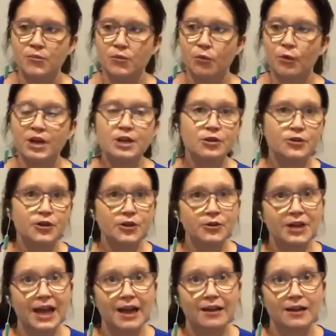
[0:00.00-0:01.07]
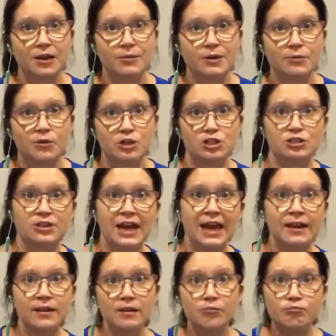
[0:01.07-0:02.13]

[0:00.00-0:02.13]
When you do get a little bit more strength,